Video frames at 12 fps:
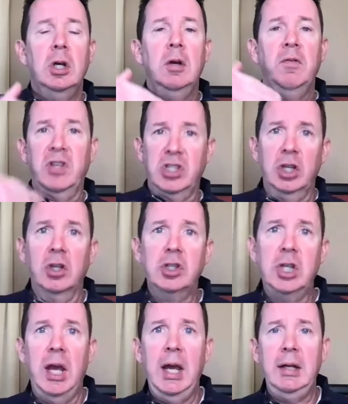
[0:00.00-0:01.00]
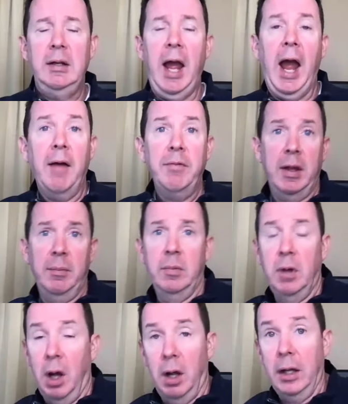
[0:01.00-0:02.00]
facilitate, have them
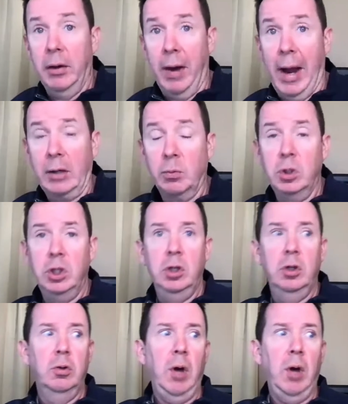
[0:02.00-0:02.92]
interact with you,